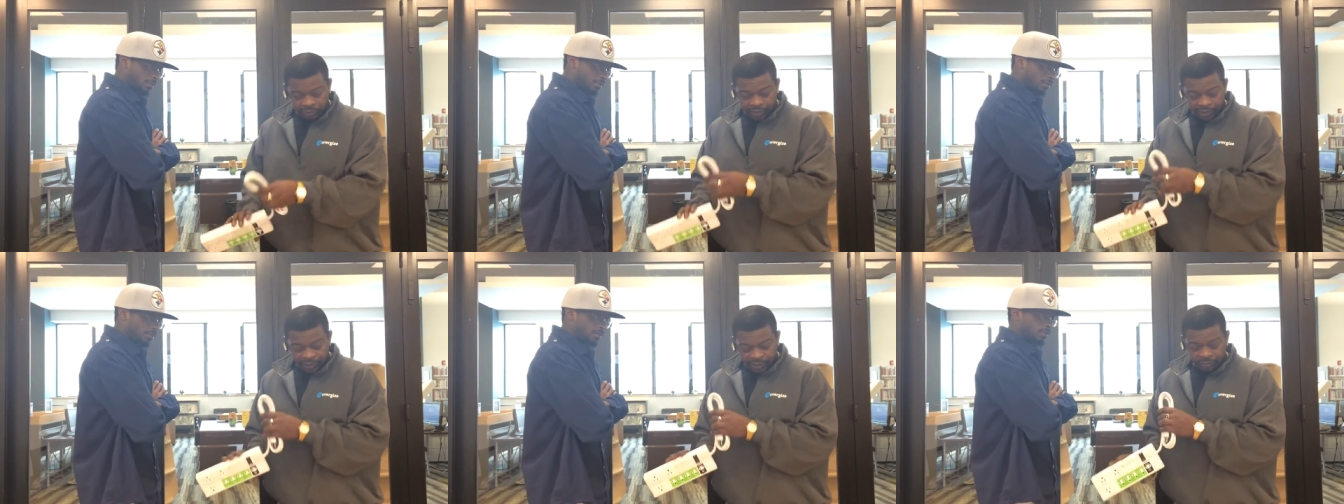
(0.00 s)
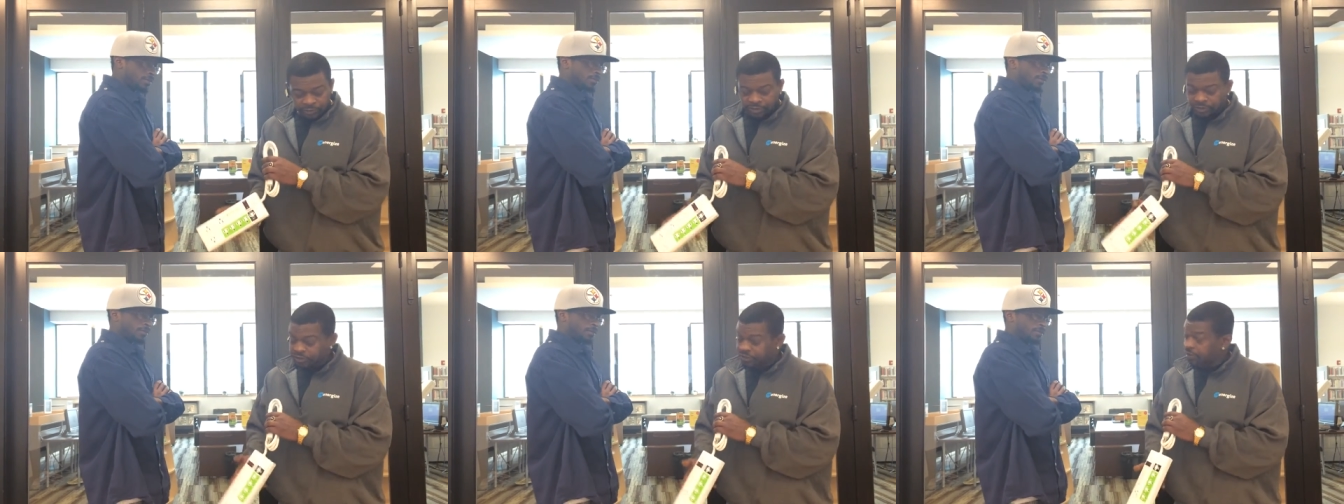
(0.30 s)
an
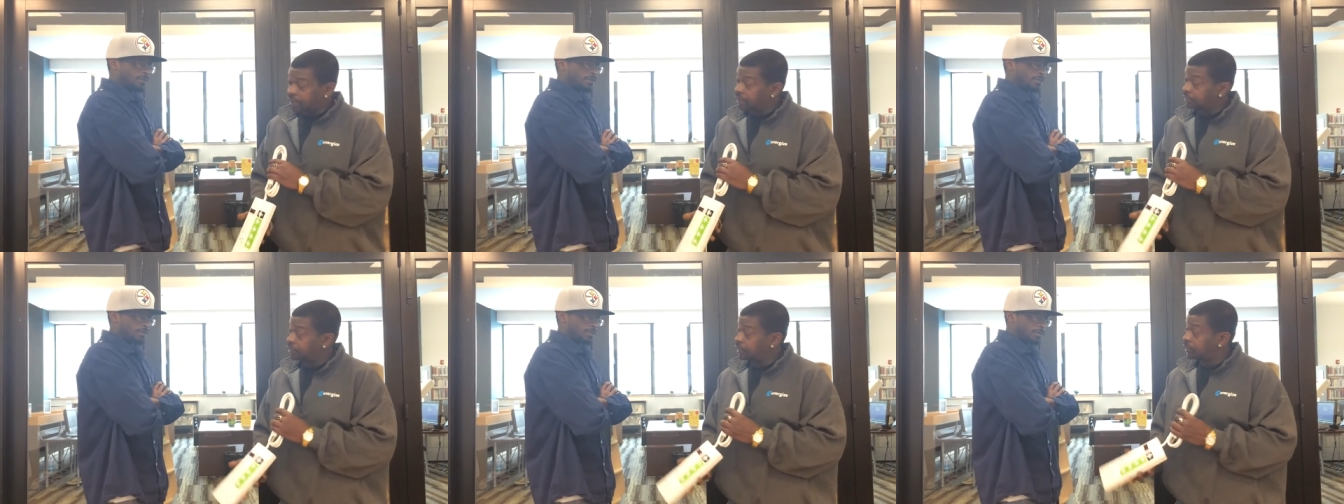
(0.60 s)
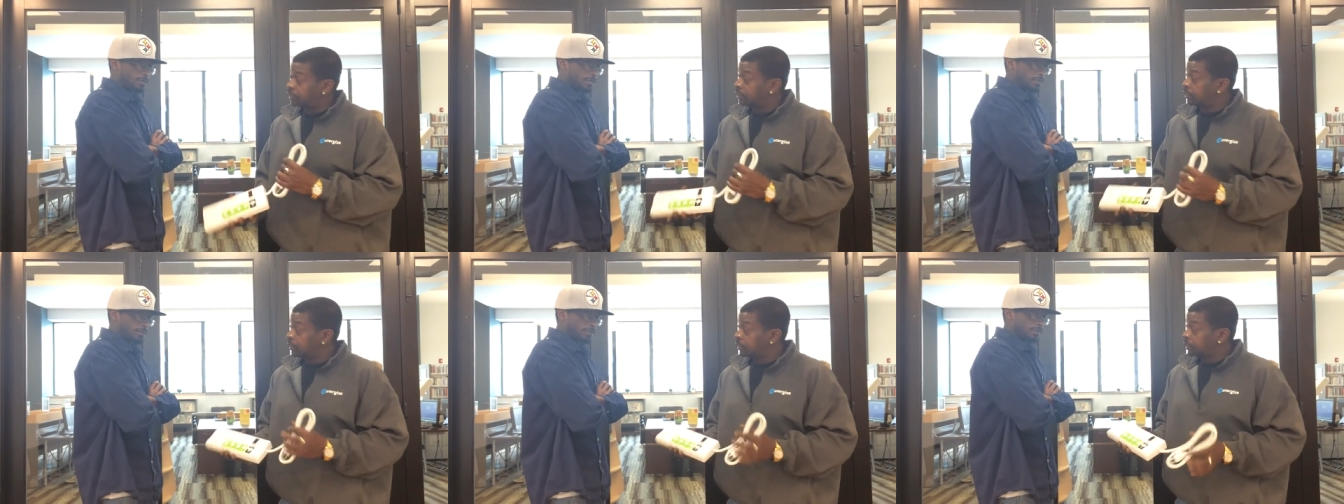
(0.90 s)
energy
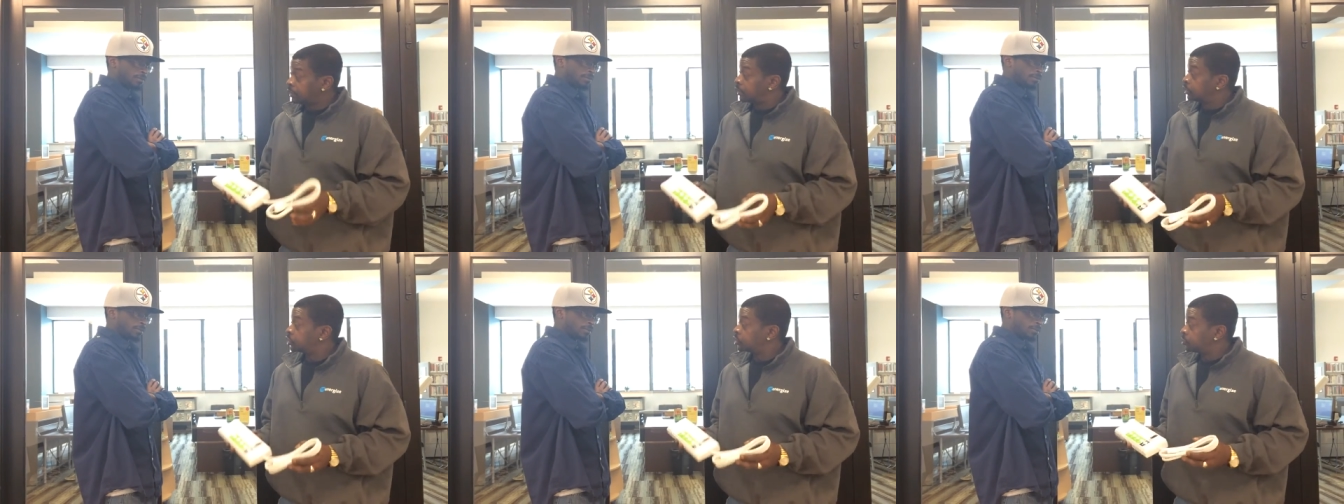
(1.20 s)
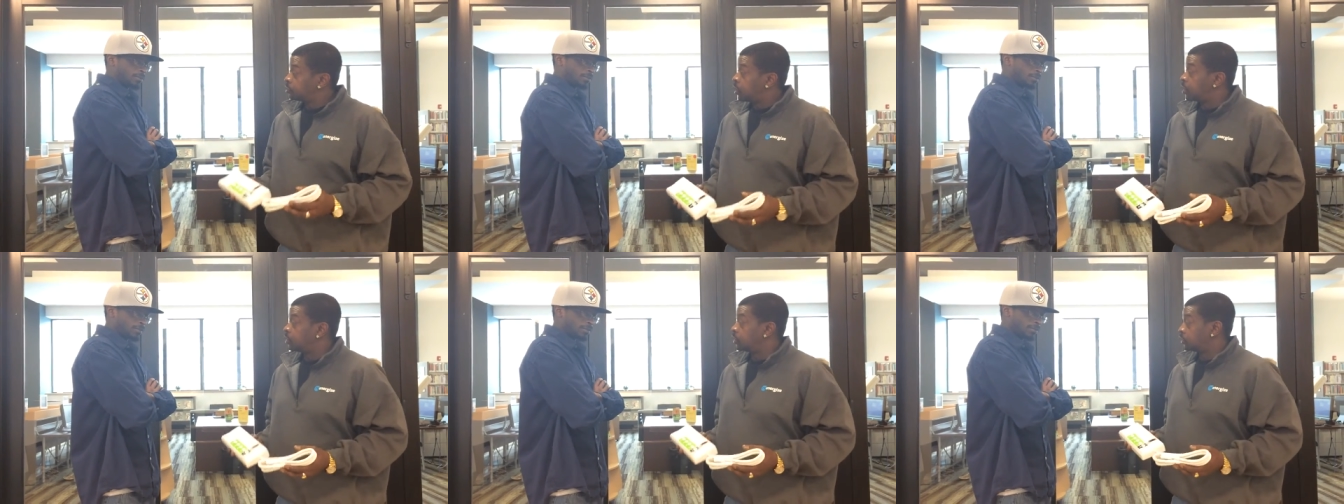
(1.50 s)
saving
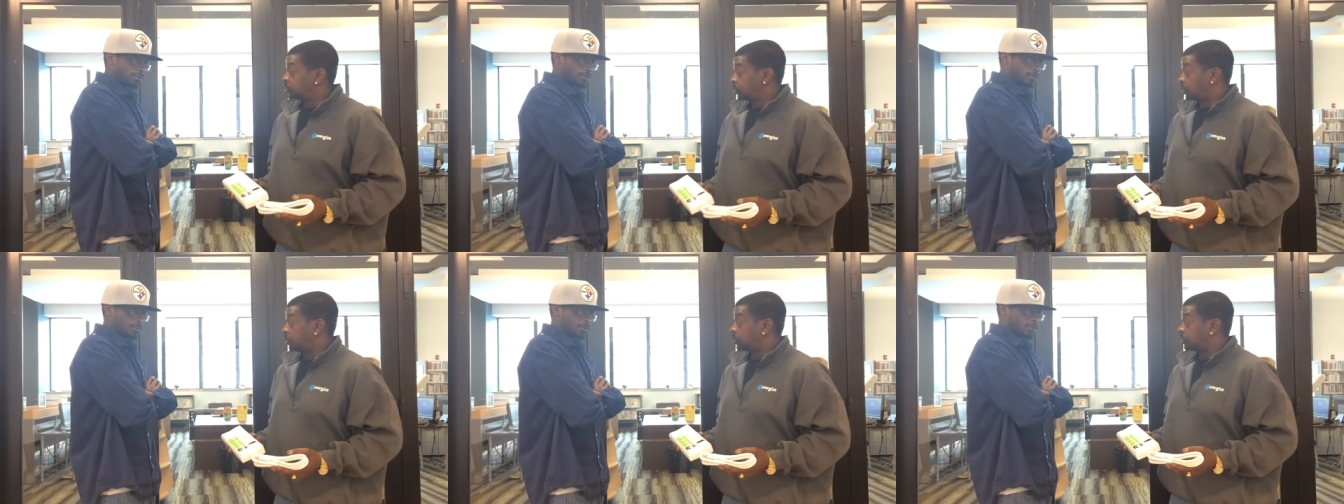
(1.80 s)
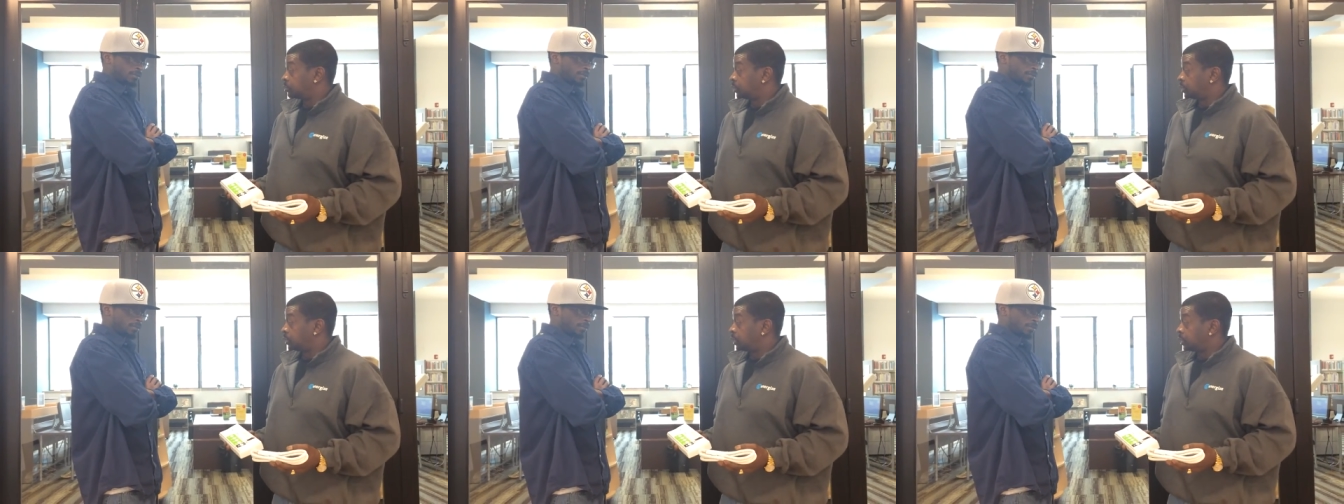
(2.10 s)
smart
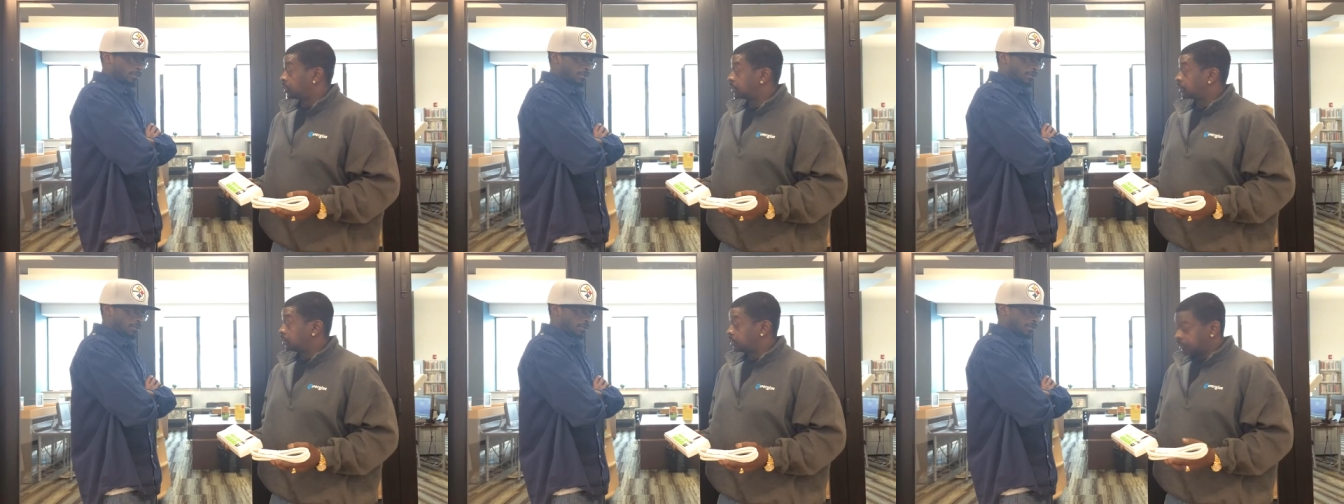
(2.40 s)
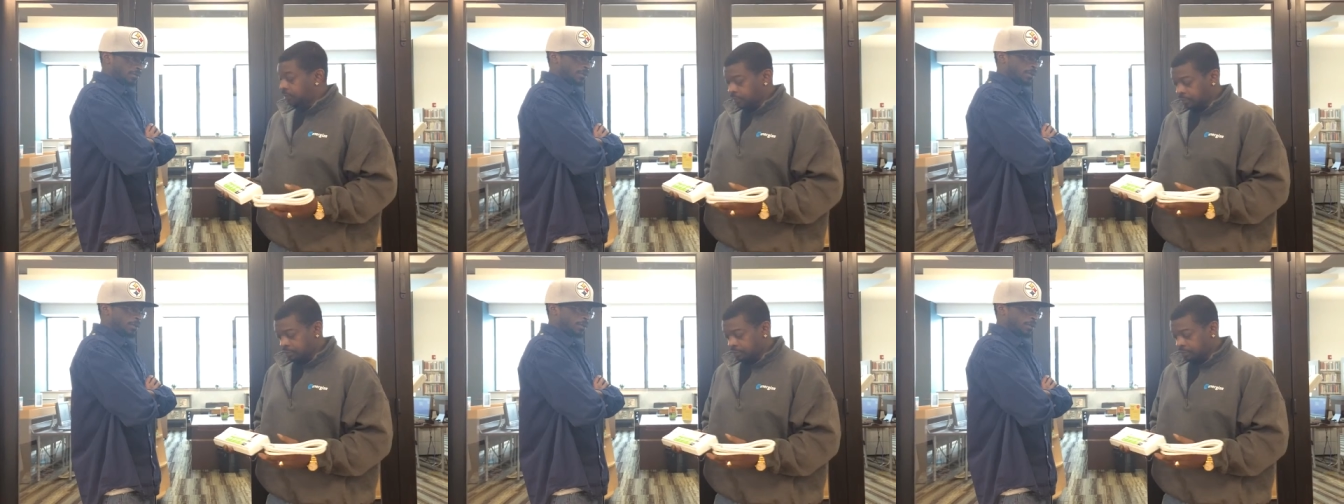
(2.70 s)
surge protector.